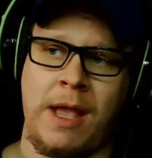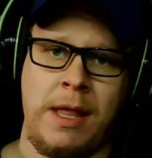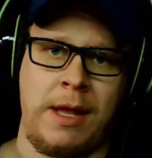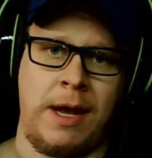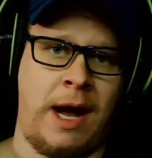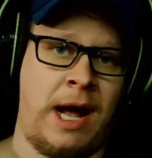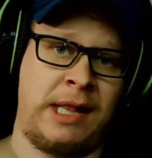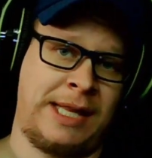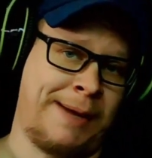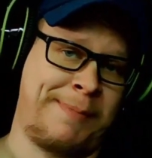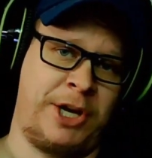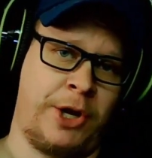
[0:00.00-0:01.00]

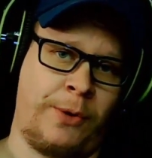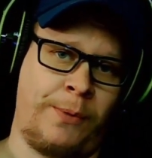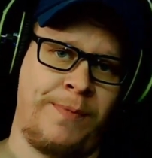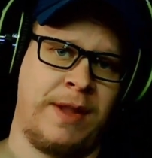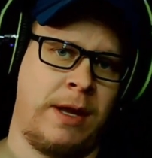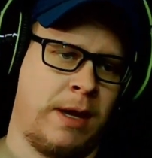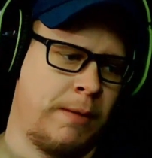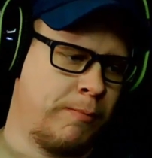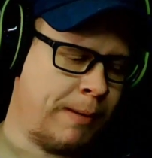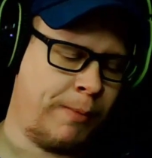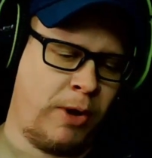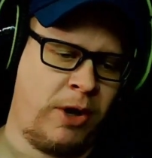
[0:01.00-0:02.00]
Let me know.
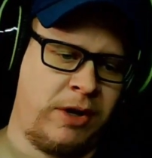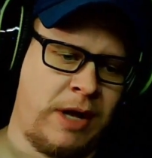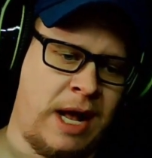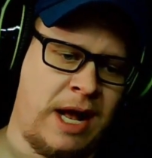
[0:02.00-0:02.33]
Remember,